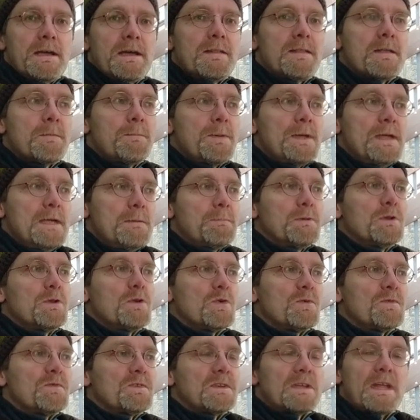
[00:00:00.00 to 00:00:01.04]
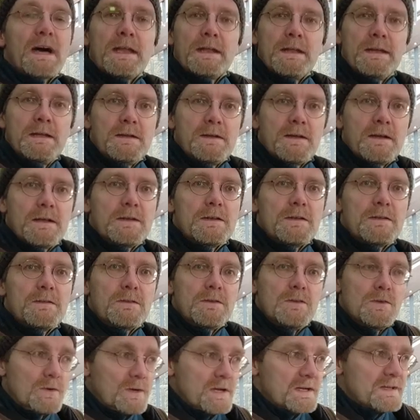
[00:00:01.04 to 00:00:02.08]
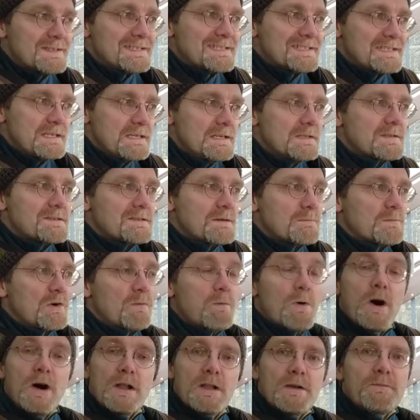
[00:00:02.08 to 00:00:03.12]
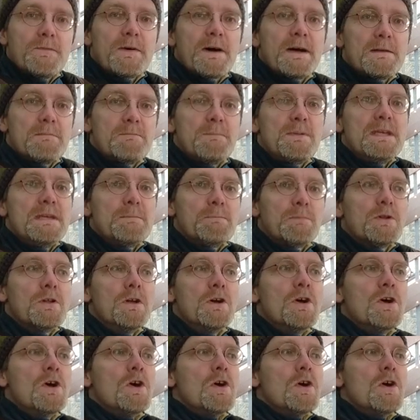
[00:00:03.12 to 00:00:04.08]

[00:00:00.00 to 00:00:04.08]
And the people who've done it, and you can see some qualified people